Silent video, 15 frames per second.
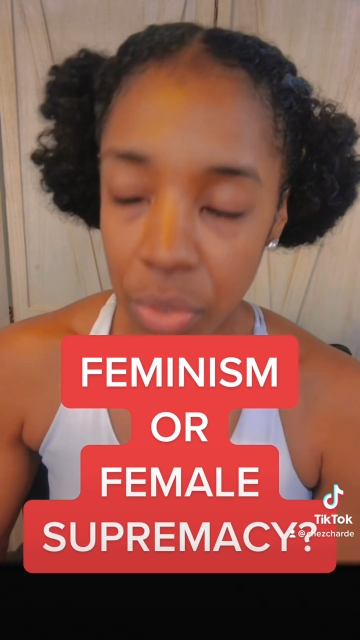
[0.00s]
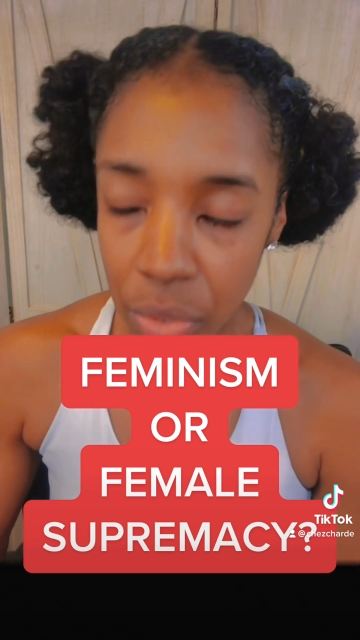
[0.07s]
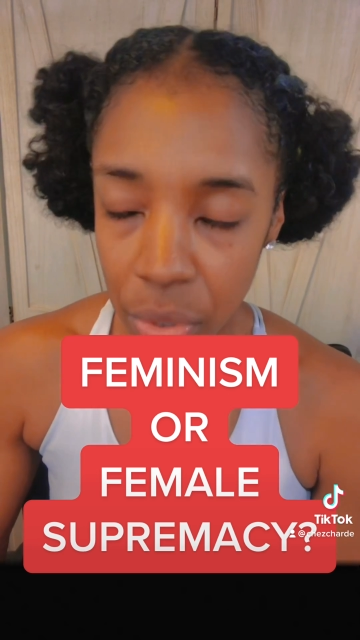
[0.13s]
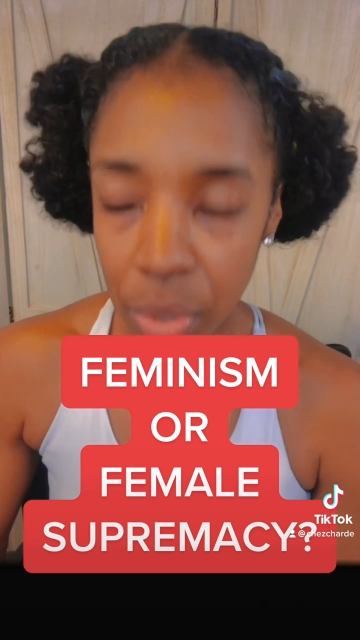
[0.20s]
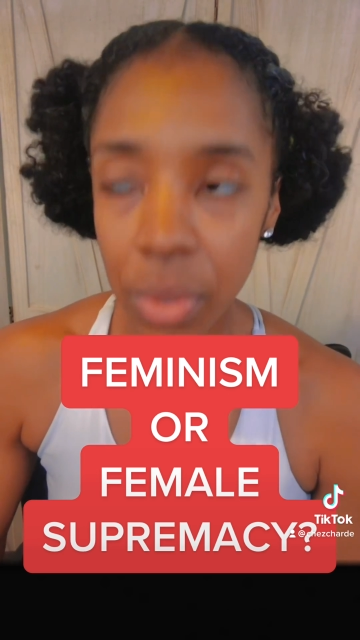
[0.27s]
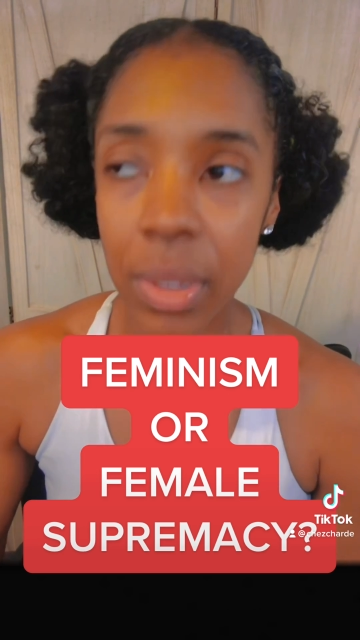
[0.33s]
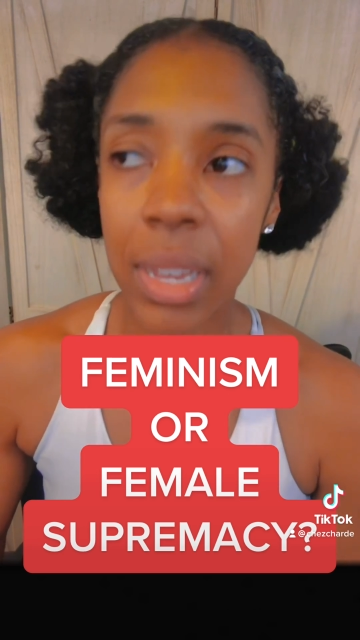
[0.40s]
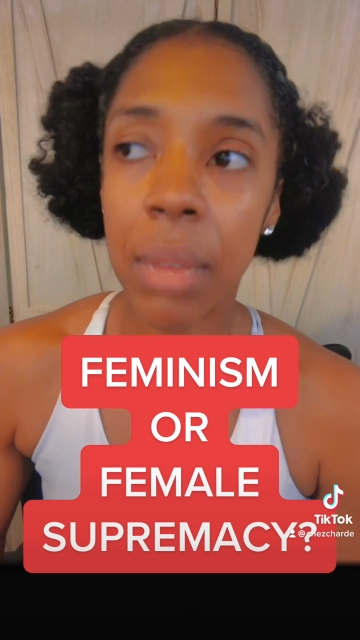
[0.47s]

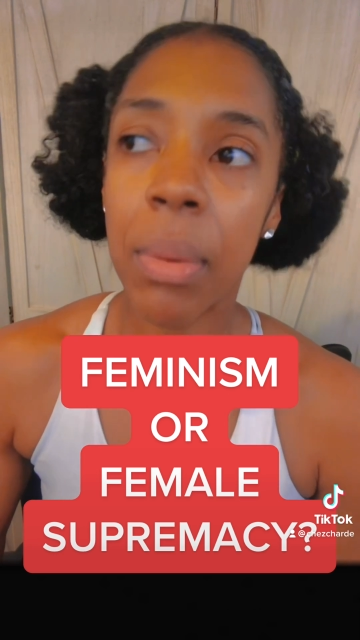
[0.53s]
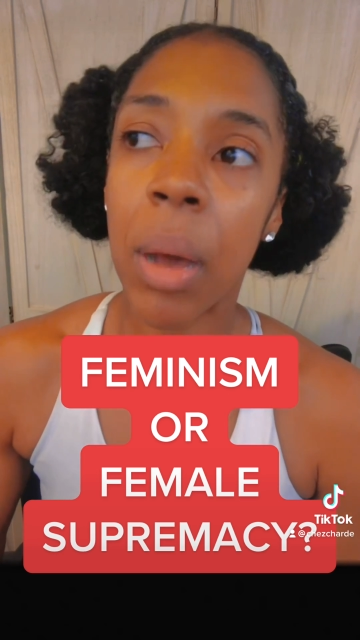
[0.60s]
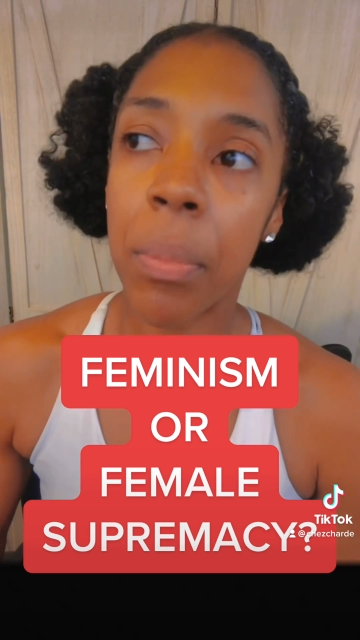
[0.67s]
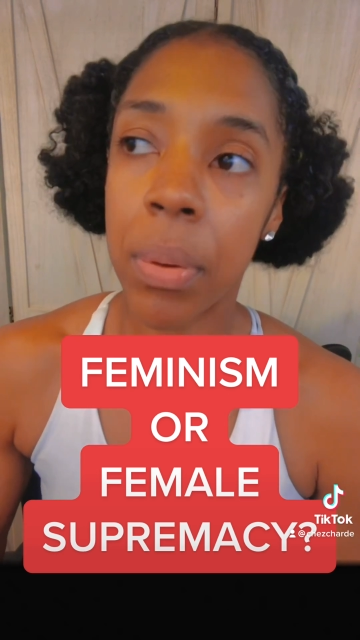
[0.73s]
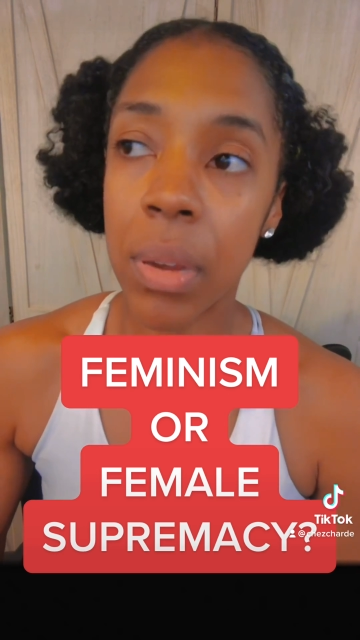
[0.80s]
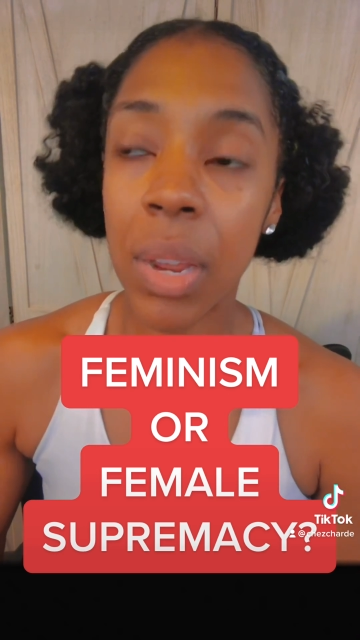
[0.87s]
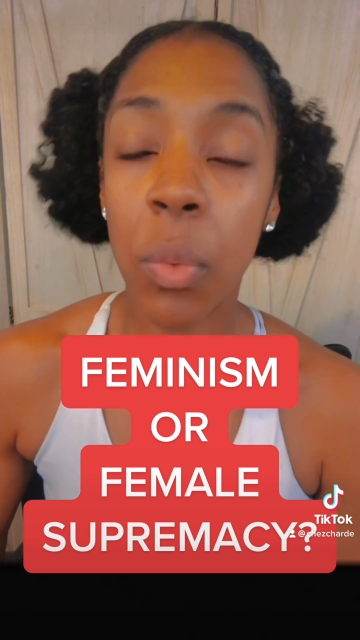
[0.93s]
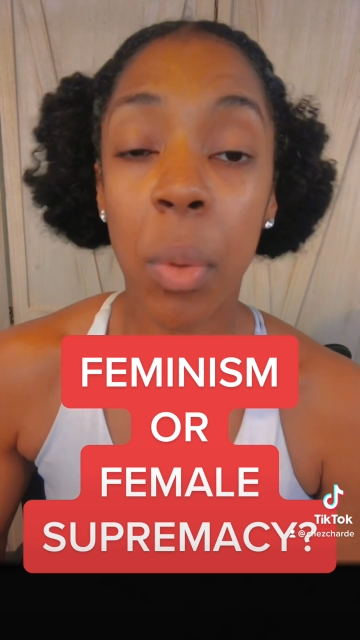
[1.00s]
truly about
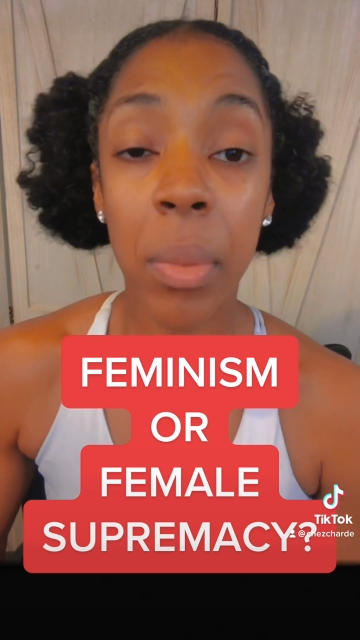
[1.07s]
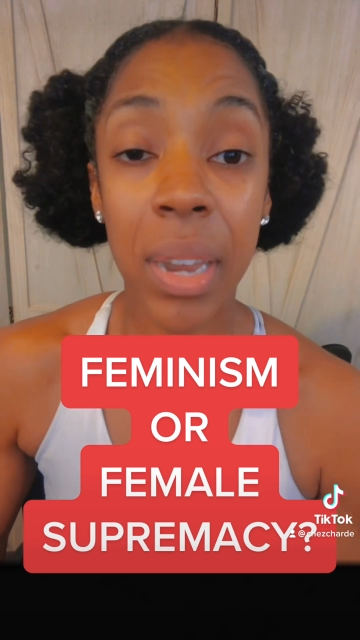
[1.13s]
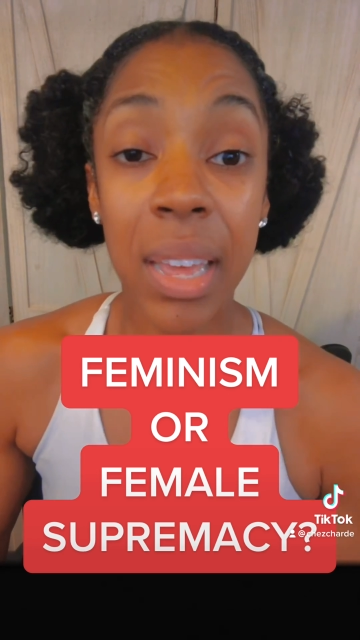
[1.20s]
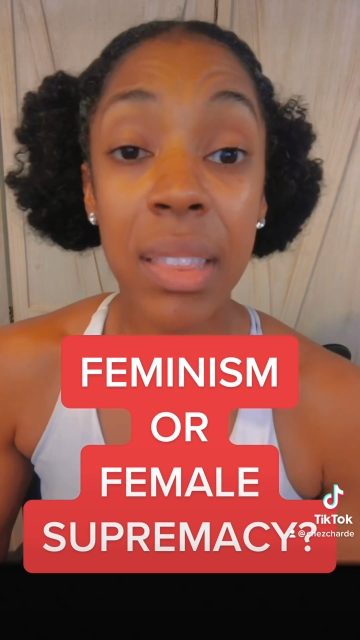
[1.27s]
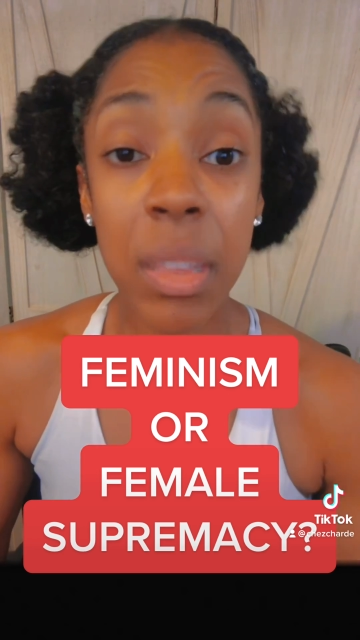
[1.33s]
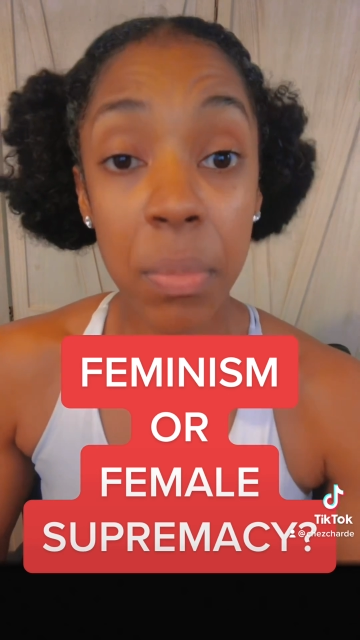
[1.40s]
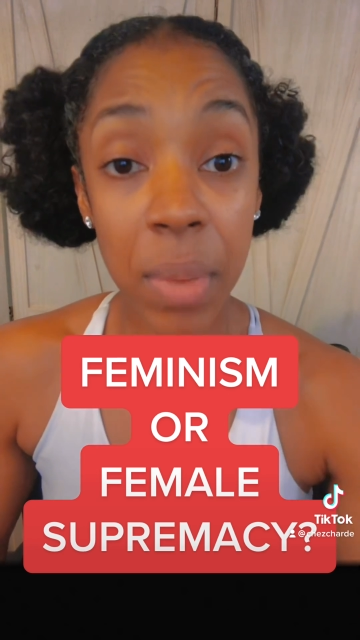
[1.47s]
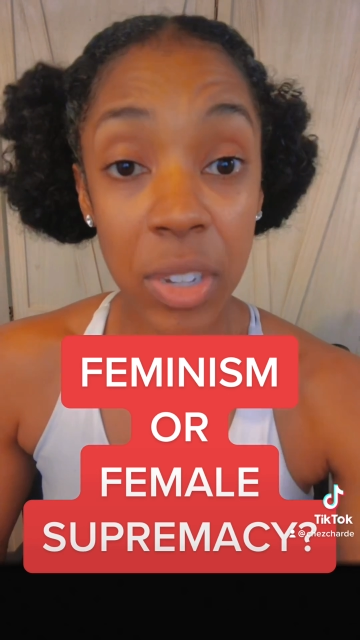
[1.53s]
putting women
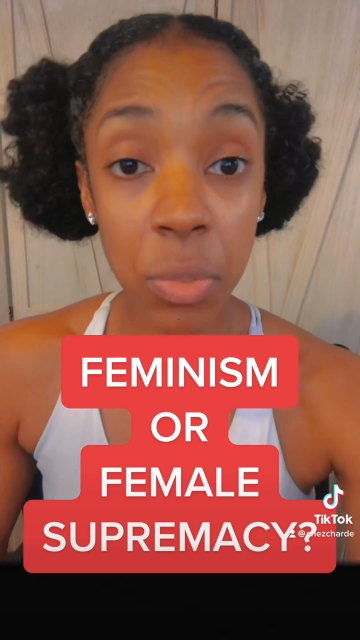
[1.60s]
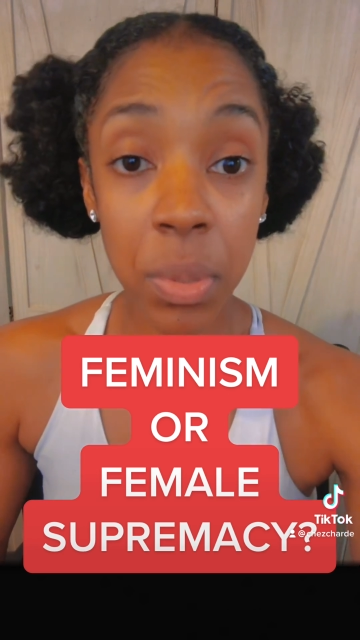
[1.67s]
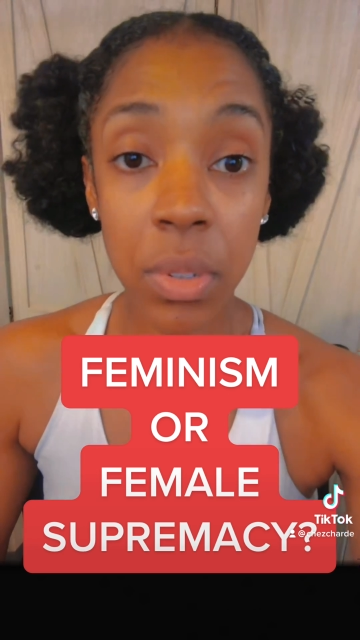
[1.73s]
in the best